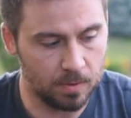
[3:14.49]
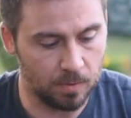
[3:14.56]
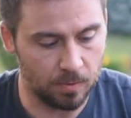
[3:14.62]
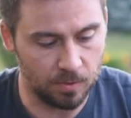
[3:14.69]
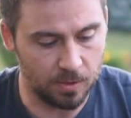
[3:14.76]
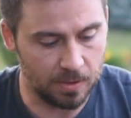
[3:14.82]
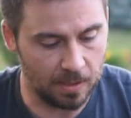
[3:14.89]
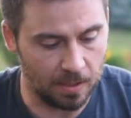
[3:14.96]
So
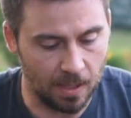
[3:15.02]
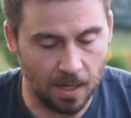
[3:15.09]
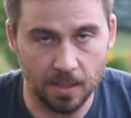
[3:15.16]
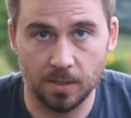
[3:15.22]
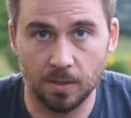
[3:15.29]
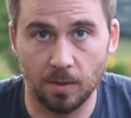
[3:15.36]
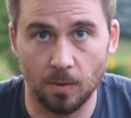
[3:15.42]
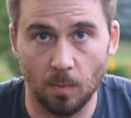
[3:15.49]
just in
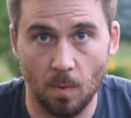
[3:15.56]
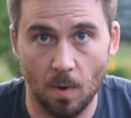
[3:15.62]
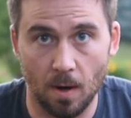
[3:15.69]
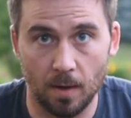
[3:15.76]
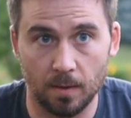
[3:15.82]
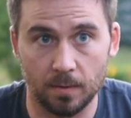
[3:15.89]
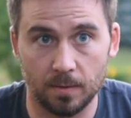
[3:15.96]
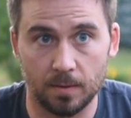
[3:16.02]
case you didn't
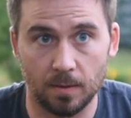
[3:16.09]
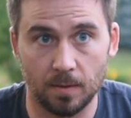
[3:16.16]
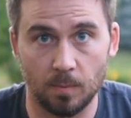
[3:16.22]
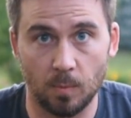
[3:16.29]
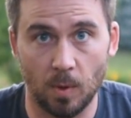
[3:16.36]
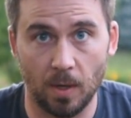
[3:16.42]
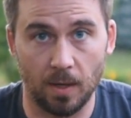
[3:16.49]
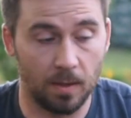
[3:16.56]
want to
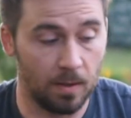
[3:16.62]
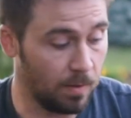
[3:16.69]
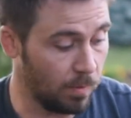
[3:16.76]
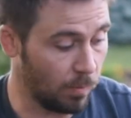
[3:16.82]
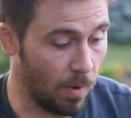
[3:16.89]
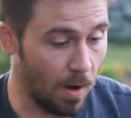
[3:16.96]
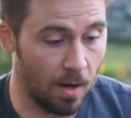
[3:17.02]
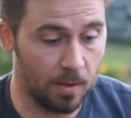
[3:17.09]
bring it in
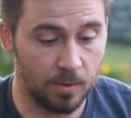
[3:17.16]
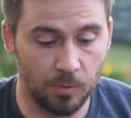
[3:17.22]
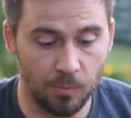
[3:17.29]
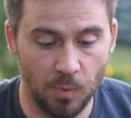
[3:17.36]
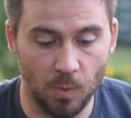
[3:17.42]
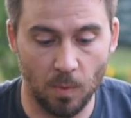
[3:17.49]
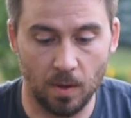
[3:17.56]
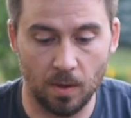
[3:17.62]
the rod tube,
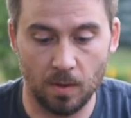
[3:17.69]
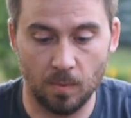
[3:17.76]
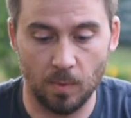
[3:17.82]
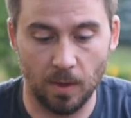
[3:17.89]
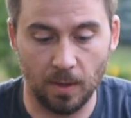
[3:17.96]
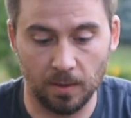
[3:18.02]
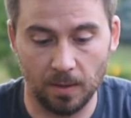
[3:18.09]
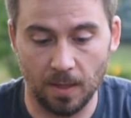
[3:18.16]
you wanted to
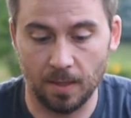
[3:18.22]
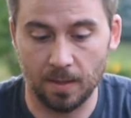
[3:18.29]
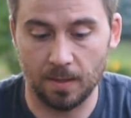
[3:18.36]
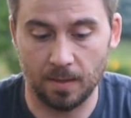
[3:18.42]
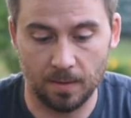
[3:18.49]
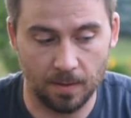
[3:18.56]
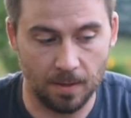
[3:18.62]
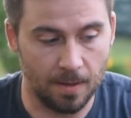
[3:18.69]
bring like
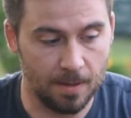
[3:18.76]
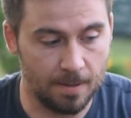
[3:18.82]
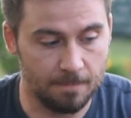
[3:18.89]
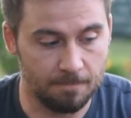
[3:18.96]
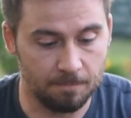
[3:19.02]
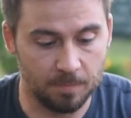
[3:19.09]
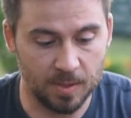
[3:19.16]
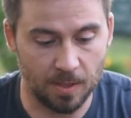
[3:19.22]

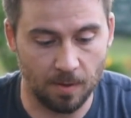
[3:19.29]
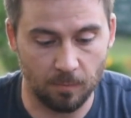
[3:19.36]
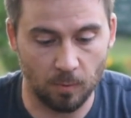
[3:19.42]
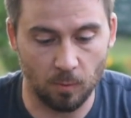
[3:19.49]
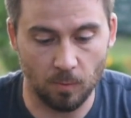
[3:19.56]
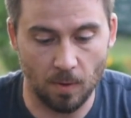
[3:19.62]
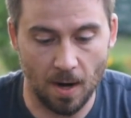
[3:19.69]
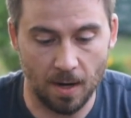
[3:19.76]

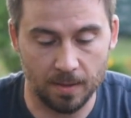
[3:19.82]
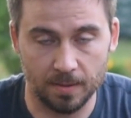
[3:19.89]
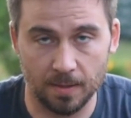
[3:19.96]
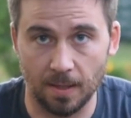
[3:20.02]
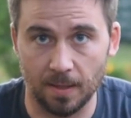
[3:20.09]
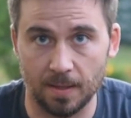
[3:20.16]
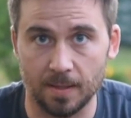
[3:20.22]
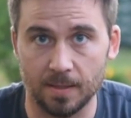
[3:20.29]
several rods
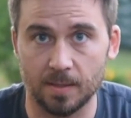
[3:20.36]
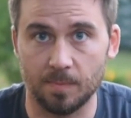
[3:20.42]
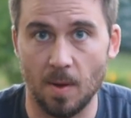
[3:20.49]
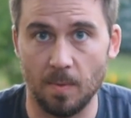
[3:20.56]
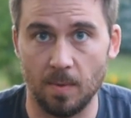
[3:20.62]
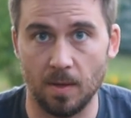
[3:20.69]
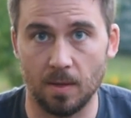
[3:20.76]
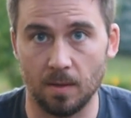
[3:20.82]
like this,
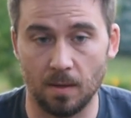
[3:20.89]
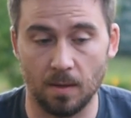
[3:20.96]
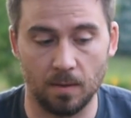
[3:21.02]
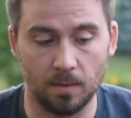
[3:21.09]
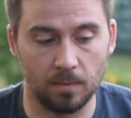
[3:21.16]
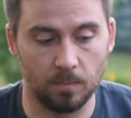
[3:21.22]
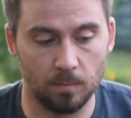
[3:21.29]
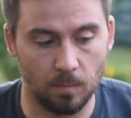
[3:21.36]
maybe in a
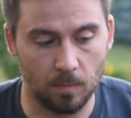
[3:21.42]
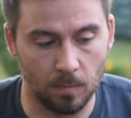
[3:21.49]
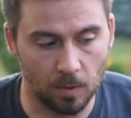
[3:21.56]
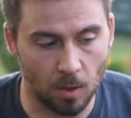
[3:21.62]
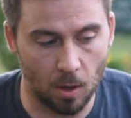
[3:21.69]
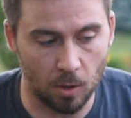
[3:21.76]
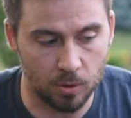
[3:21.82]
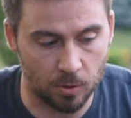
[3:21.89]

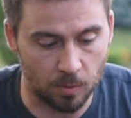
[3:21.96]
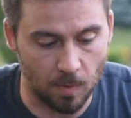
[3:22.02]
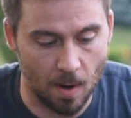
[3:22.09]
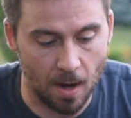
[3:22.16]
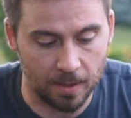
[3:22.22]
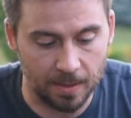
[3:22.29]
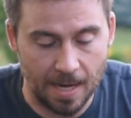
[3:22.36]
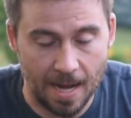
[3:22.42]
larger
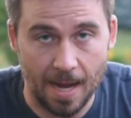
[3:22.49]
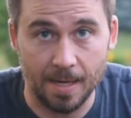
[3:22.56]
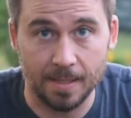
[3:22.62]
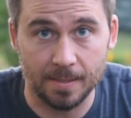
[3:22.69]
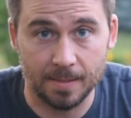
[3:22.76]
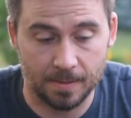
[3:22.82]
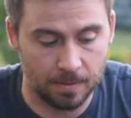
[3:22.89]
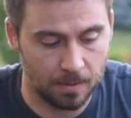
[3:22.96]
rod
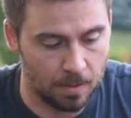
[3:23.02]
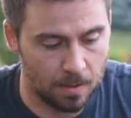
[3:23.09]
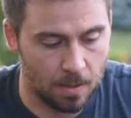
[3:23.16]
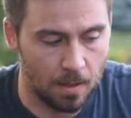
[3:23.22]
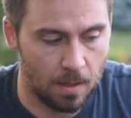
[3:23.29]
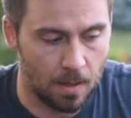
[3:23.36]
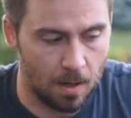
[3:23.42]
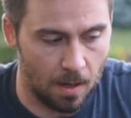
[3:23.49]
case,
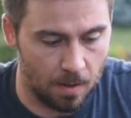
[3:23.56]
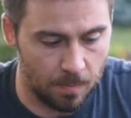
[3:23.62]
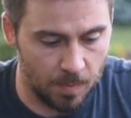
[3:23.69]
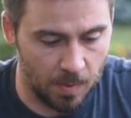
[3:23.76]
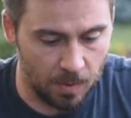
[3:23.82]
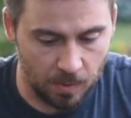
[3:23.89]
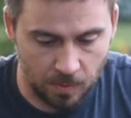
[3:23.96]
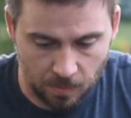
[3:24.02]
you
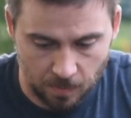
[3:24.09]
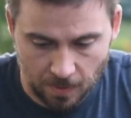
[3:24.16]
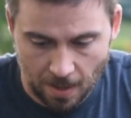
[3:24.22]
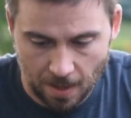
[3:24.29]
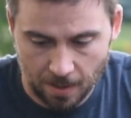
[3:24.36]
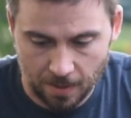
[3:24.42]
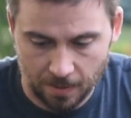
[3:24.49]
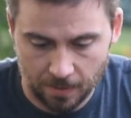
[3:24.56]
could do
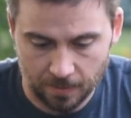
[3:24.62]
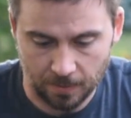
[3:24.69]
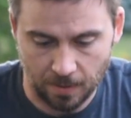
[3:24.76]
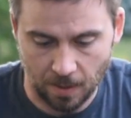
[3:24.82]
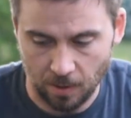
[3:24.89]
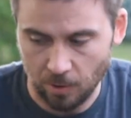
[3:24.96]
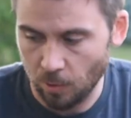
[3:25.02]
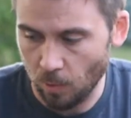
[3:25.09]
that and
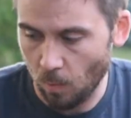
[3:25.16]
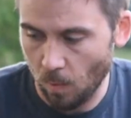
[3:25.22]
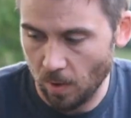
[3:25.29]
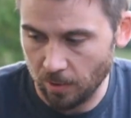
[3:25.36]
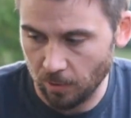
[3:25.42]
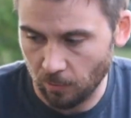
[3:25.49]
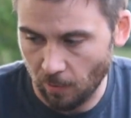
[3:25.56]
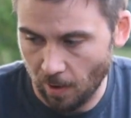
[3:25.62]
kind of know what
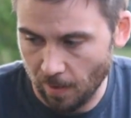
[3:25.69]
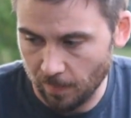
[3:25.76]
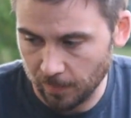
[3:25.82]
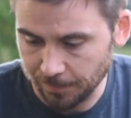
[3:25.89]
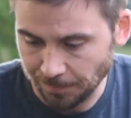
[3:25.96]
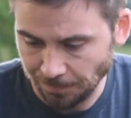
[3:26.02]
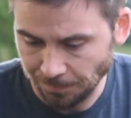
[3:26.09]
you're grabbing.